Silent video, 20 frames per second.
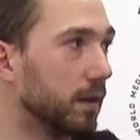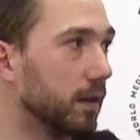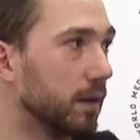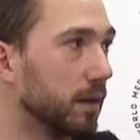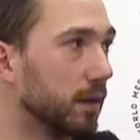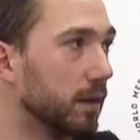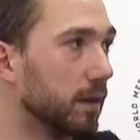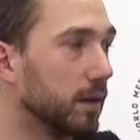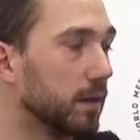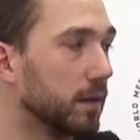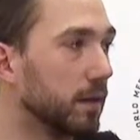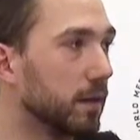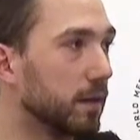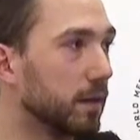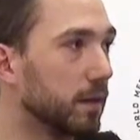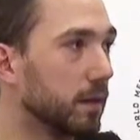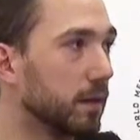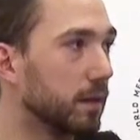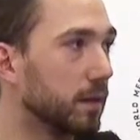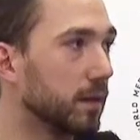
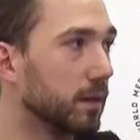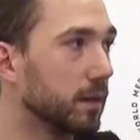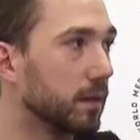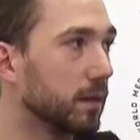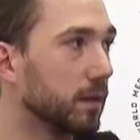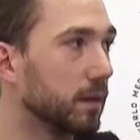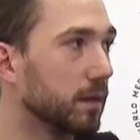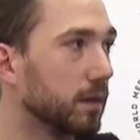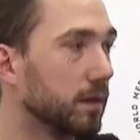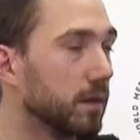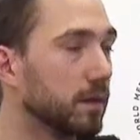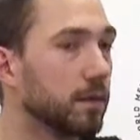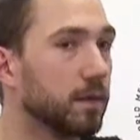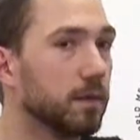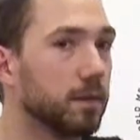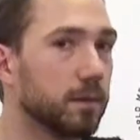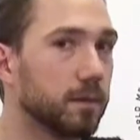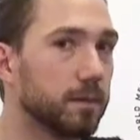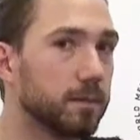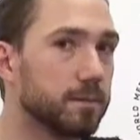
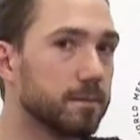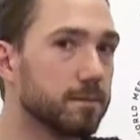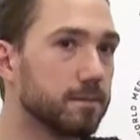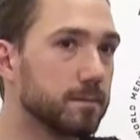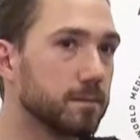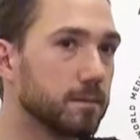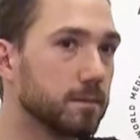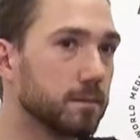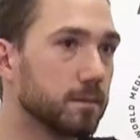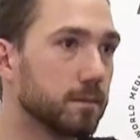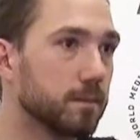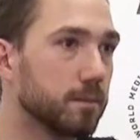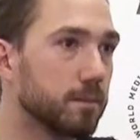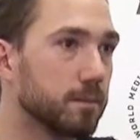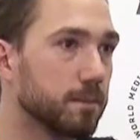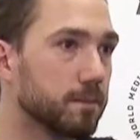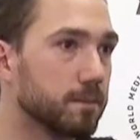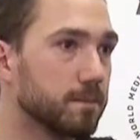The person shown says nothing.